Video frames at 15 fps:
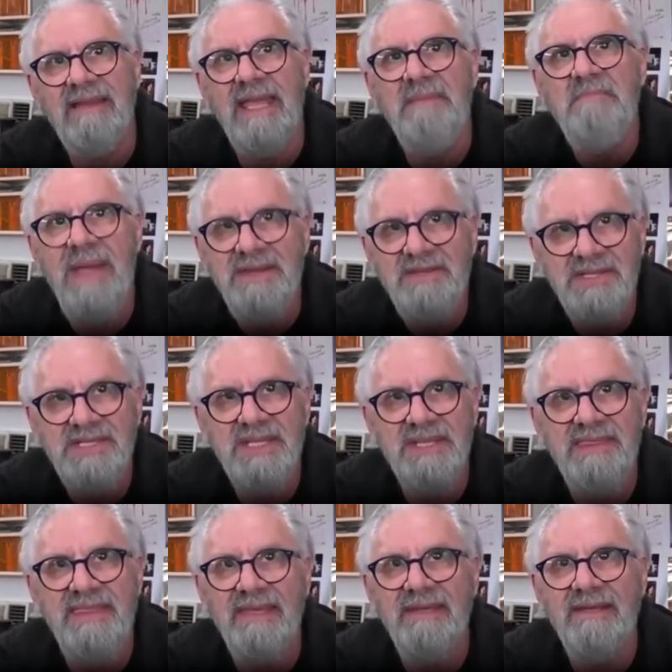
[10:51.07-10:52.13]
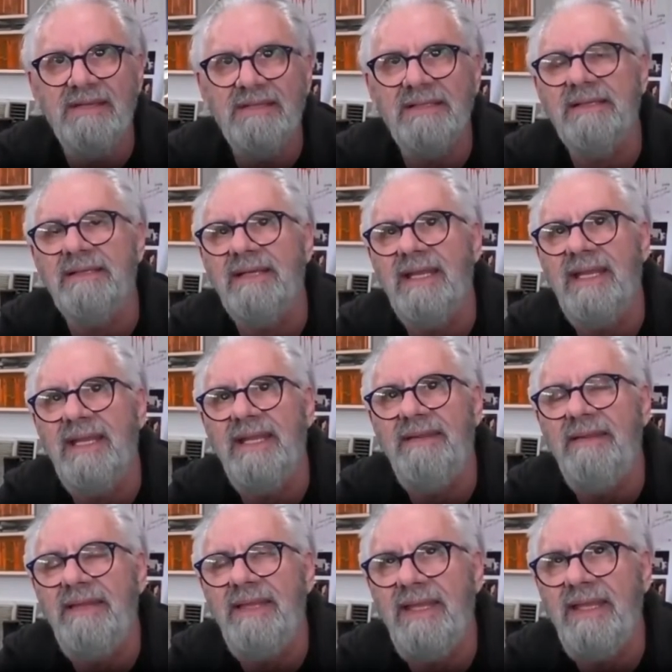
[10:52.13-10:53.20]
mentions a theater
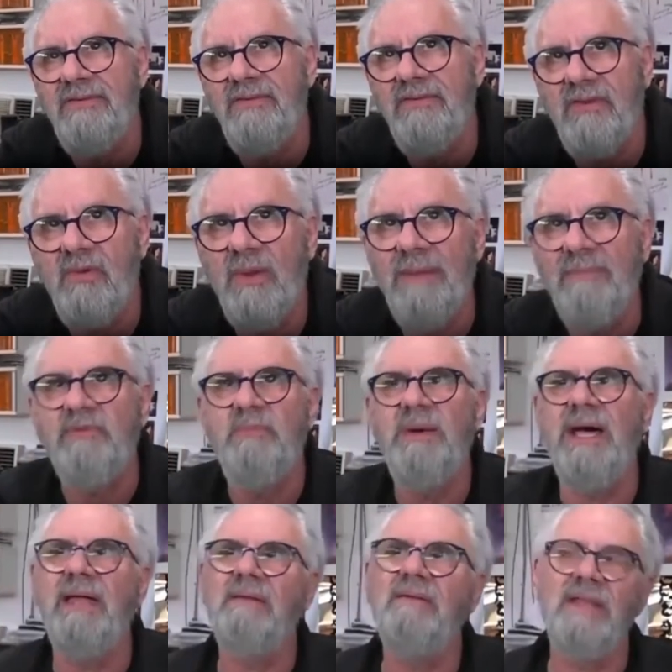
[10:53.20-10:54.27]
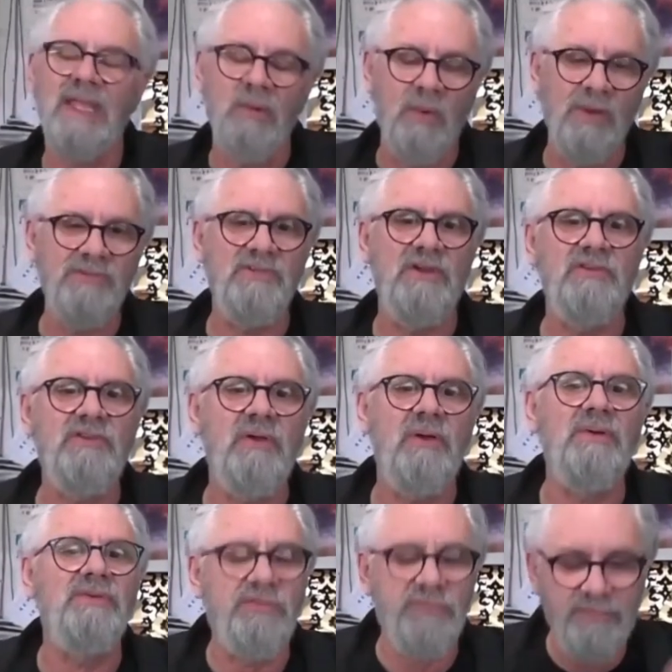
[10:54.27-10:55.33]
in the script, but it wasn't so
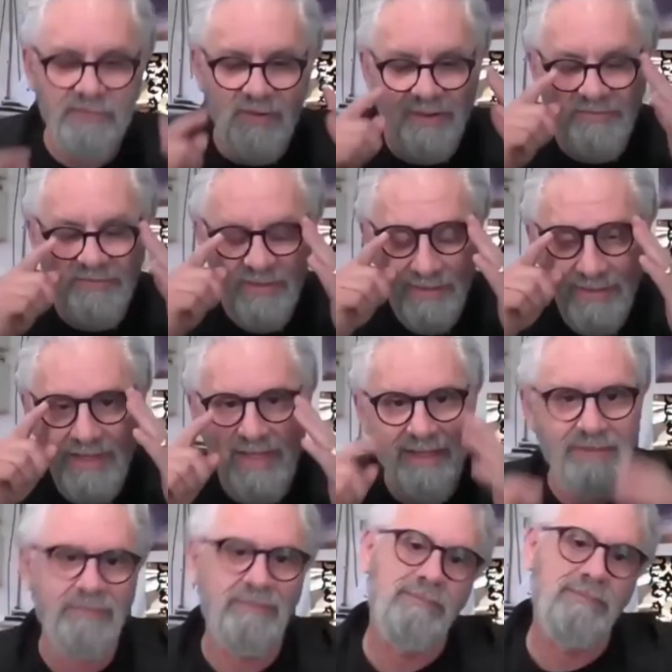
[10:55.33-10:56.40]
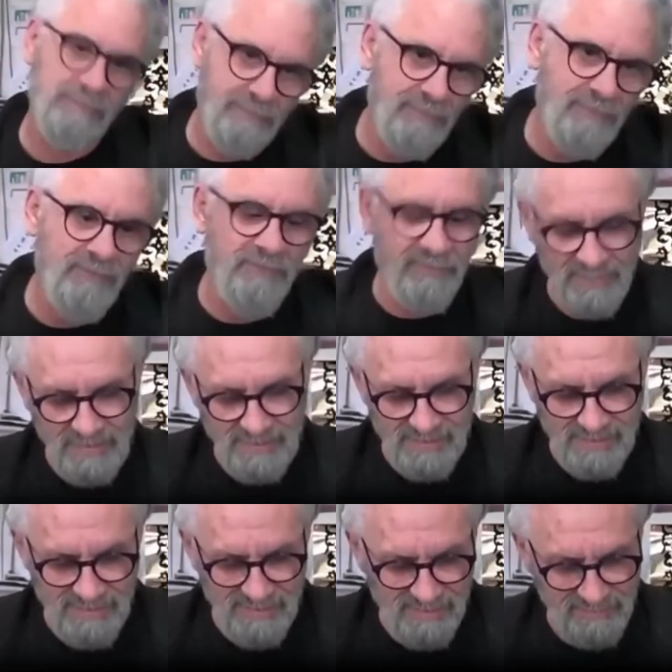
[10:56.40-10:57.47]
as front and
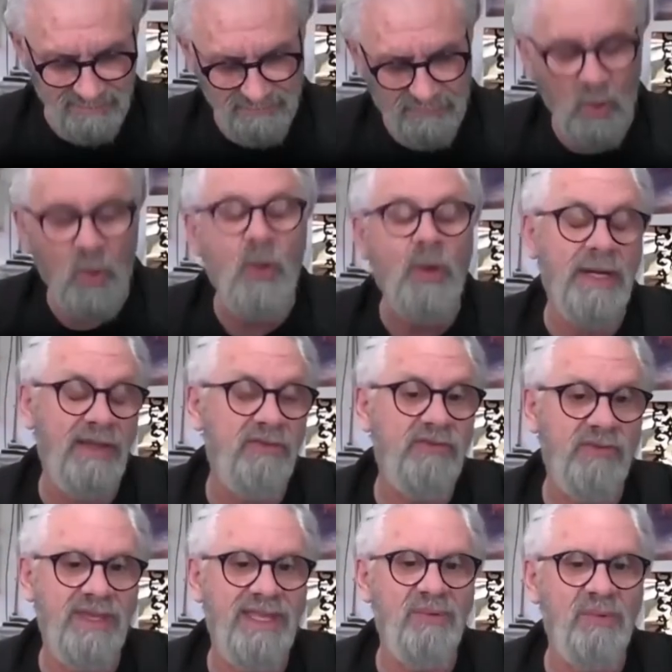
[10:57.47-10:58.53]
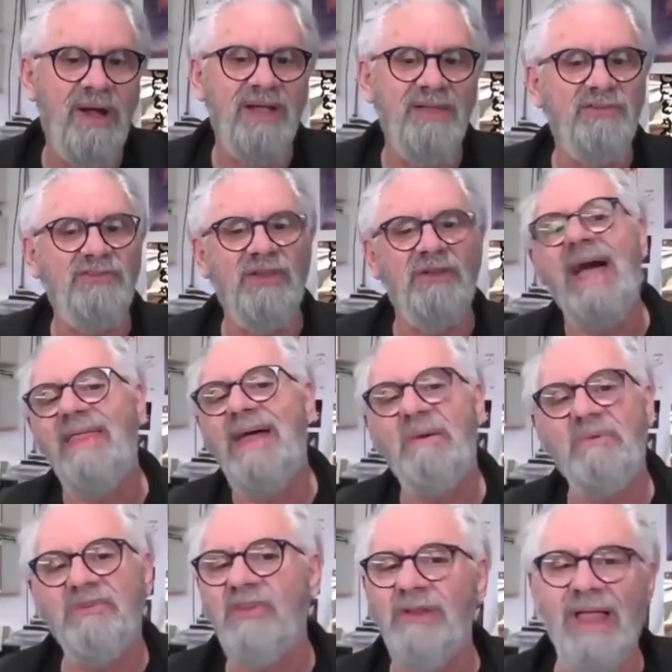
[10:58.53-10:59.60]
forward as it was. So yeah, that
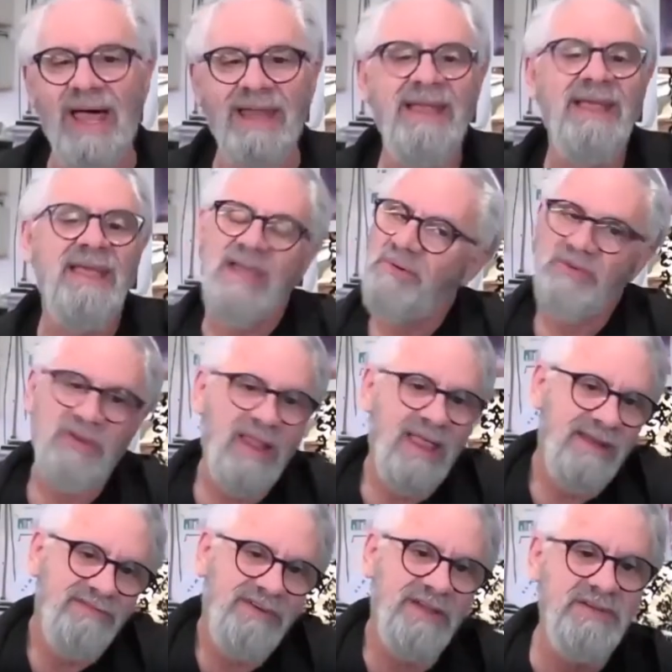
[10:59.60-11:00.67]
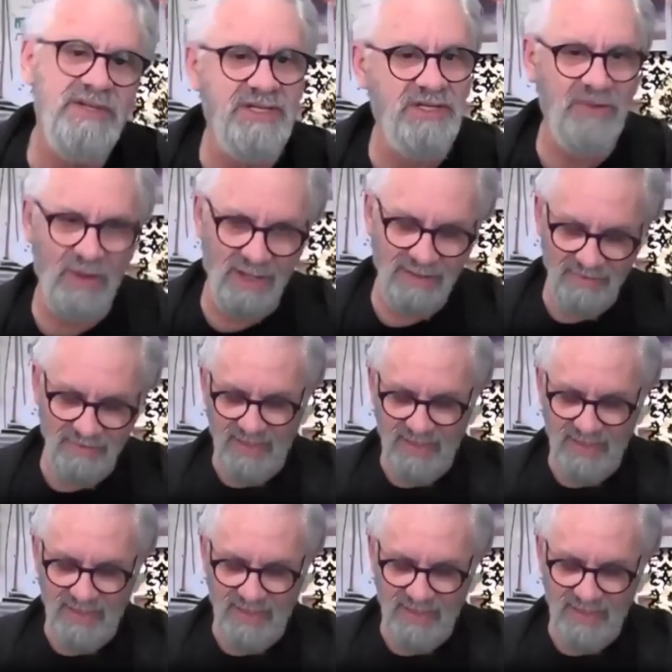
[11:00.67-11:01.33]
was a lot. It was a lot of fun to do all of that